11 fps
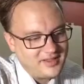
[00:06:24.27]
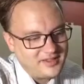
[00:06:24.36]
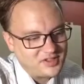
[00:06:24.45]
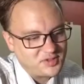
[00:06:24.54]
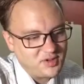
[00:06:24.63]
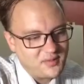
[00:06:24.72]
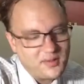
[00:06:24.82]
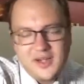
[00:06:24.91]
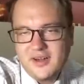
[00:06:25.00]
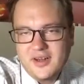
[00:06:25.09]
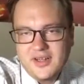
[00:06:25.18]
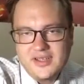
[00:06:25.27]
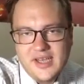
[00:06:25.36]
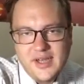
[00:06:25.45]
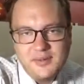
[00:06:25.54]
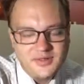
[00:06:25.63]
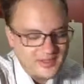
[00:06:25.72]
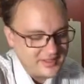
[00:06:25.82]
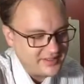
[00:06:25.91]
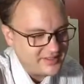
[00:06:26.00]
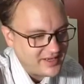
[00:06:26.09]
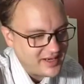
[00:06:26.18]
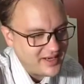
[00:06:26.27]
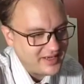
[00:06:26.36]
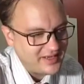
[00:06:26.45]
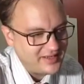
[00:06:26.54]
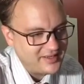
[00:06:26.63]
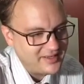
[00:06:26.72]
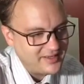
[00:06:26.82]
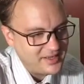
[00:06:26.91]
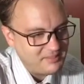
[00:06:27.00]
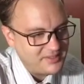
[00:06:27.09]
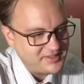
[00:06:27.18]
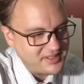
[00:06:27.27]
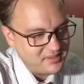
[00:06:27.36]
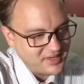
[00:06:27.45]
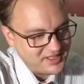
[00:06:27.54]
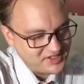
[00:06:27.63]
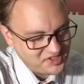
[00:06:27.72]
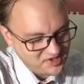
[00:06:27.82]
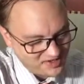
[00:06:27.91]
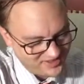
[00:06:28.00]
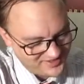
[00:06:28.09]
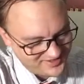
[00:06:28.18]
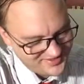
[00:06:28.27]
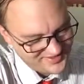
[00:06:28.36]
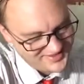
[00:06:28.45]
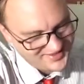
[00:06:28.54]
squirm around on a table, and die in a busy restaurant.